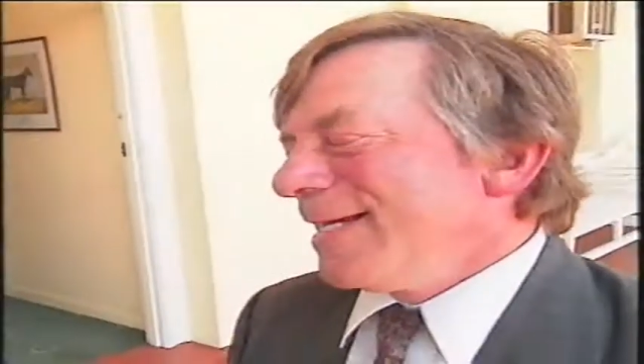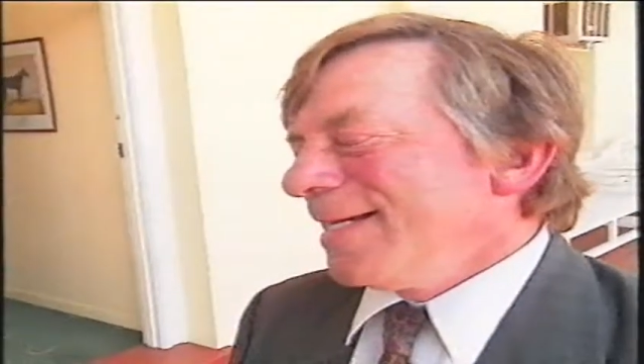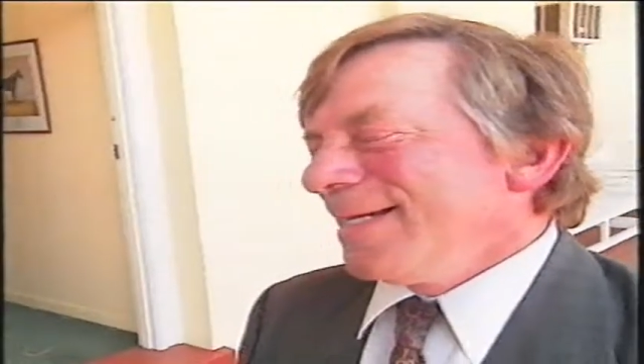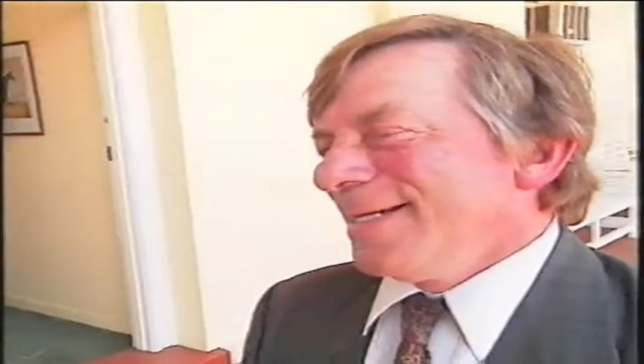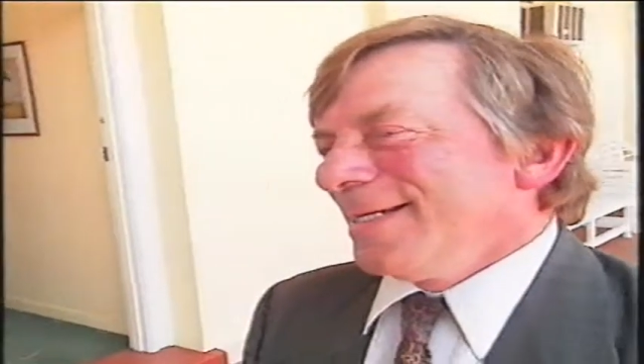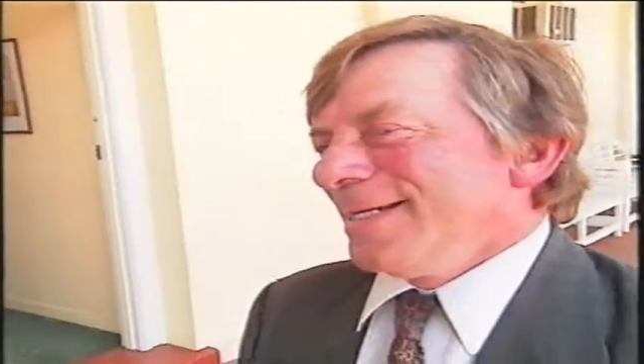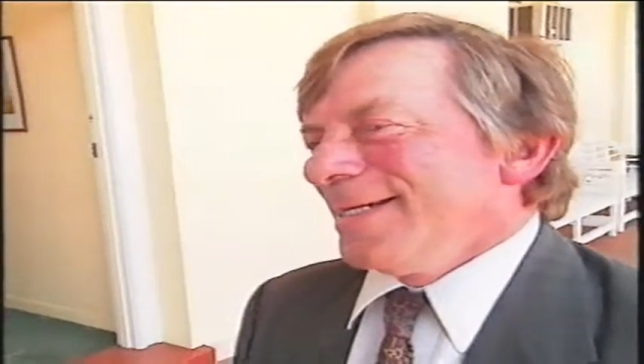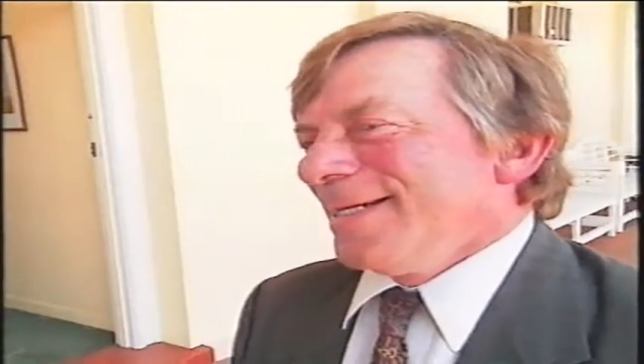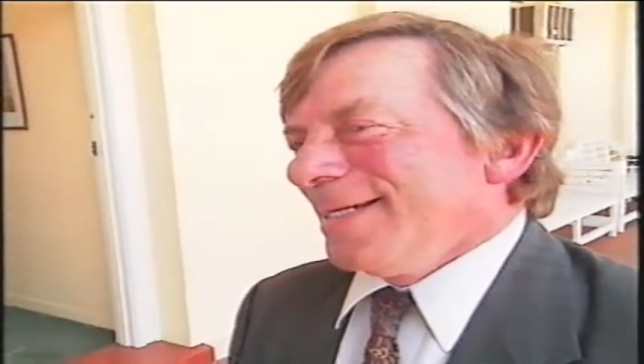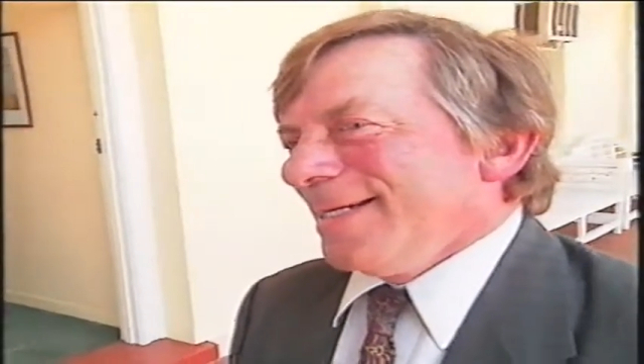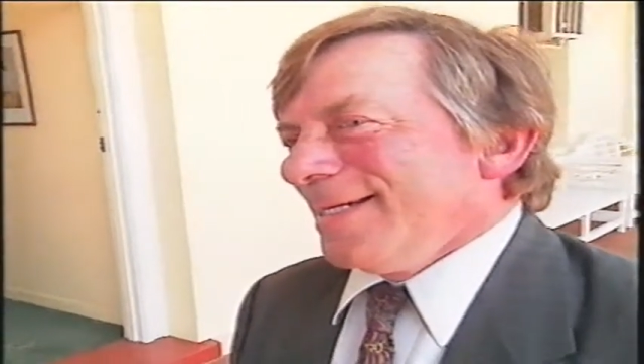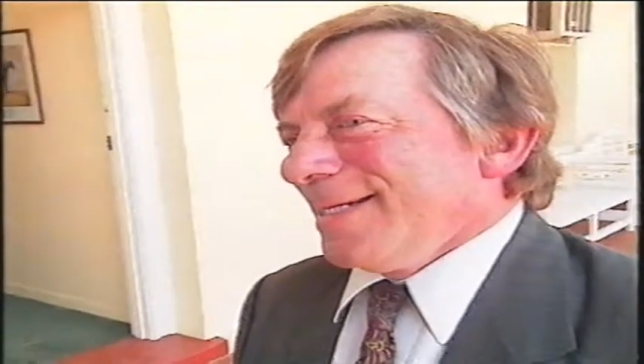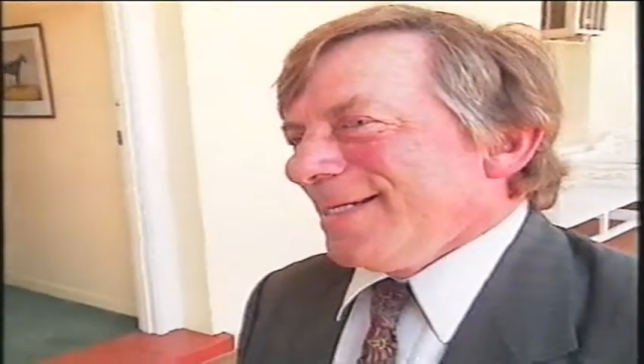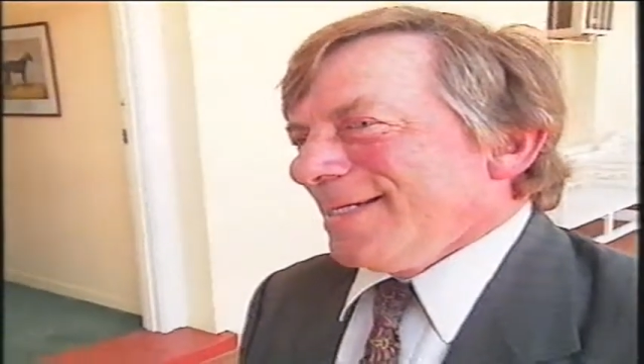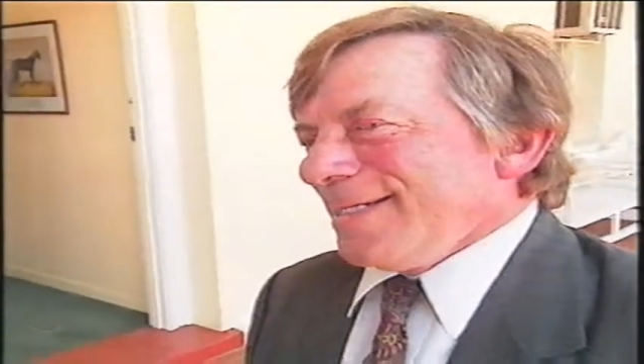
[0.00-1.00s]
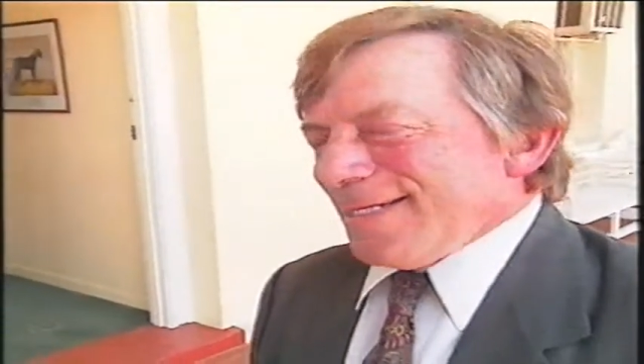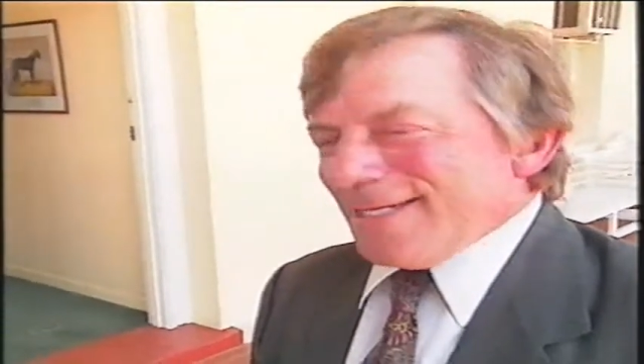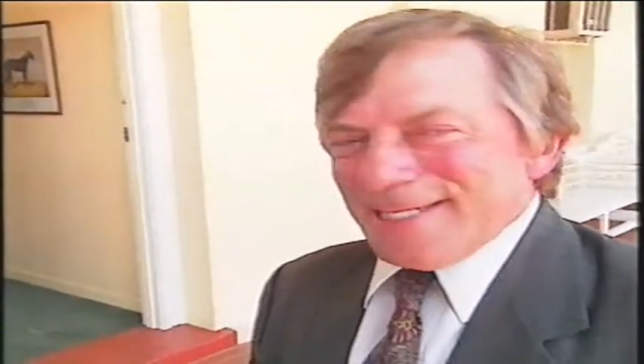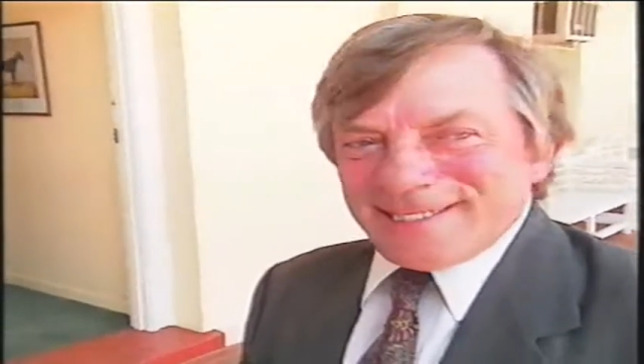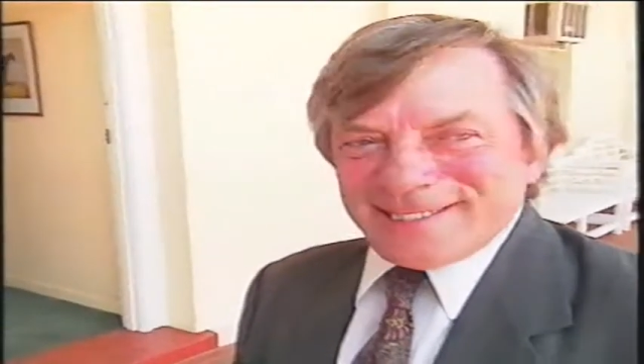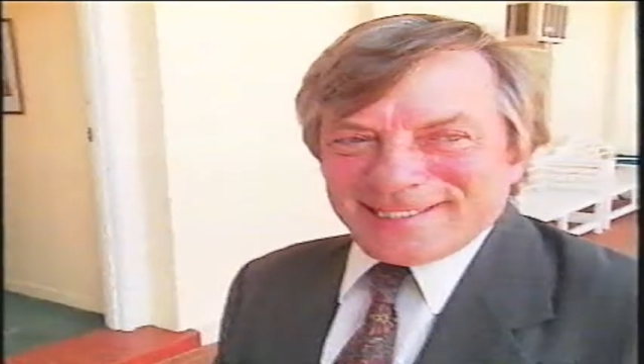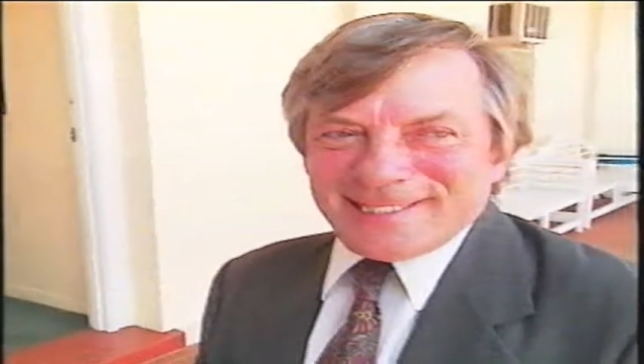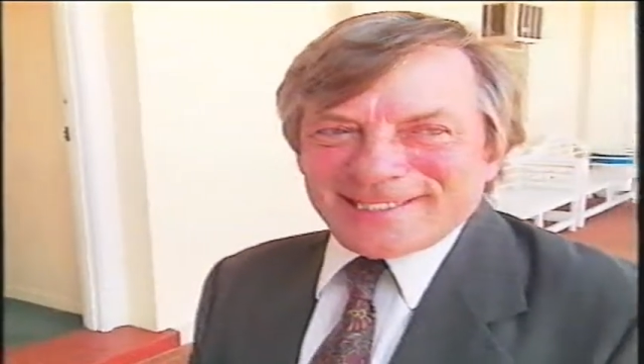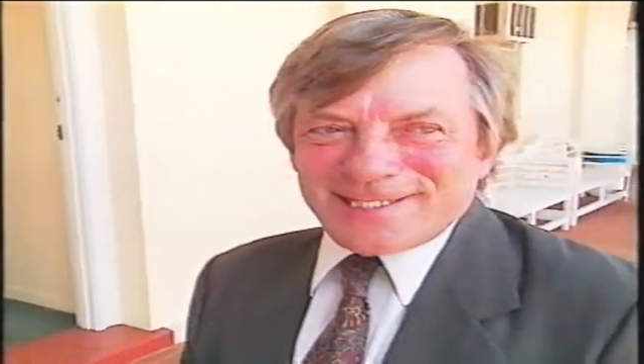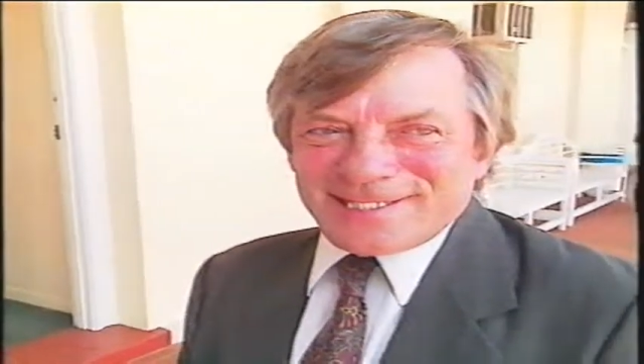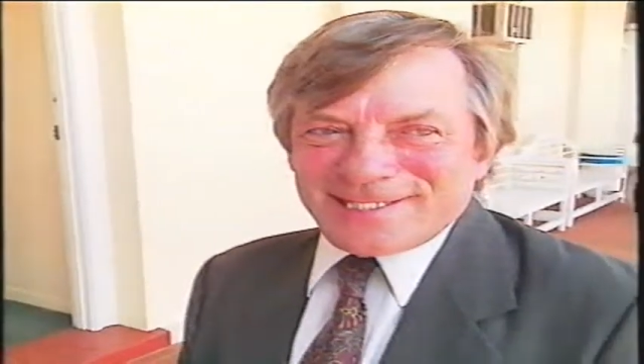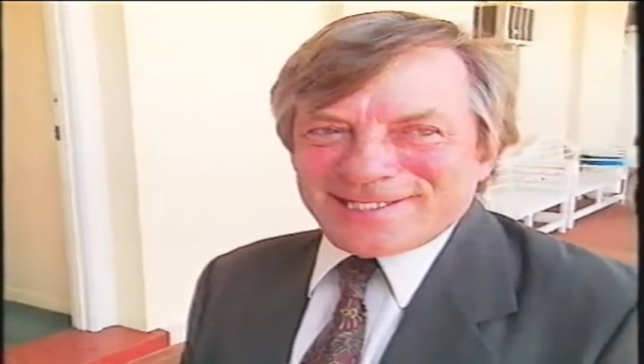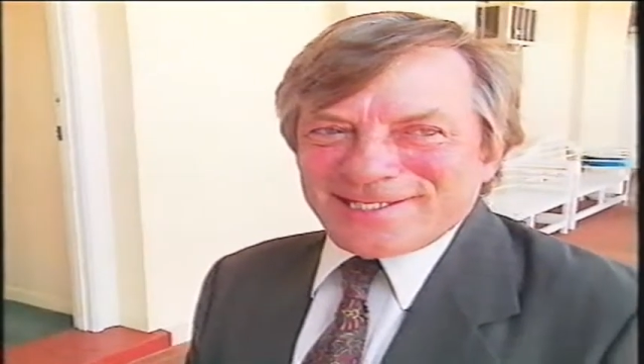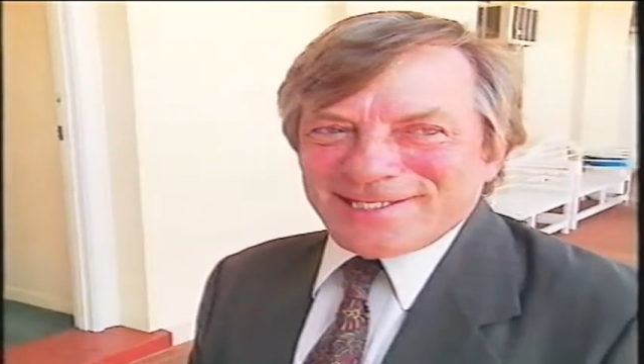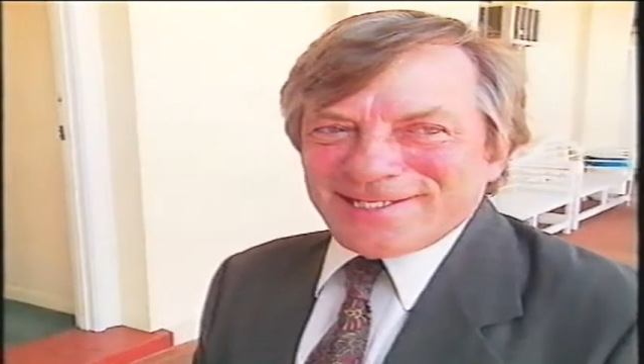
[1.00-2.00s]
with Darren on your horse. Yeah, it is,
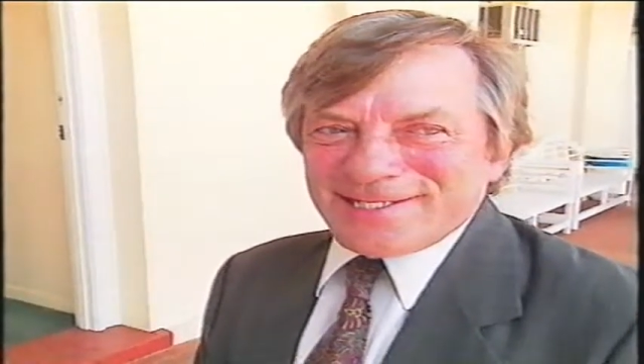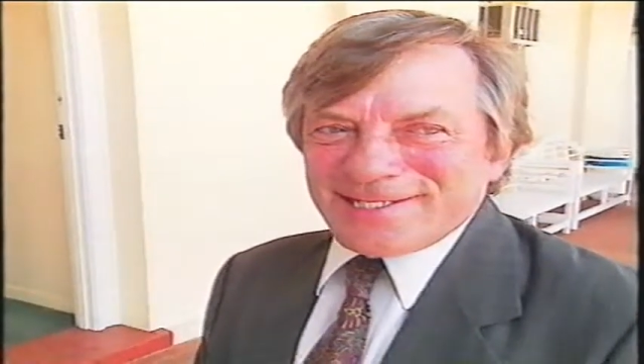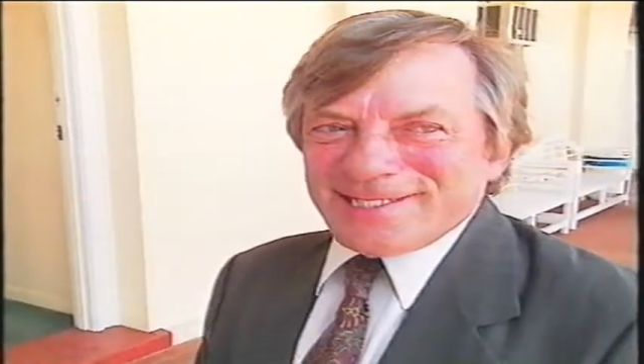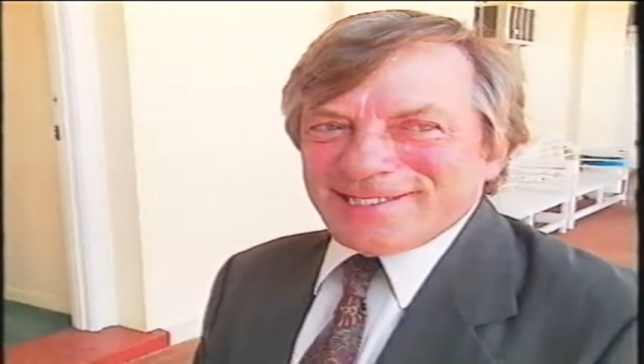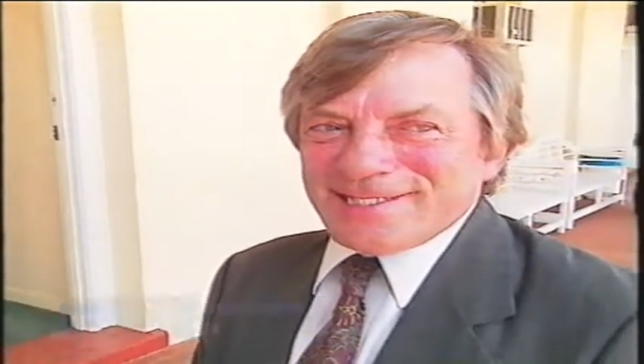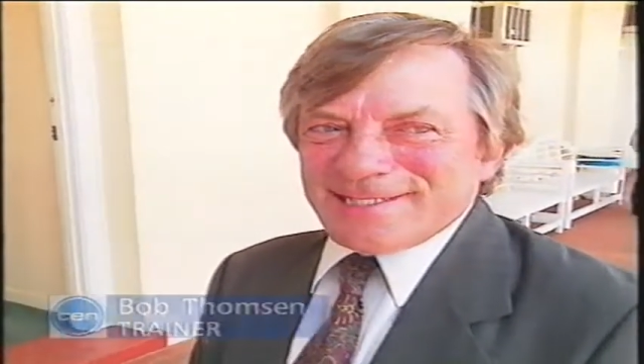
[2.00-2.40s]
certainly.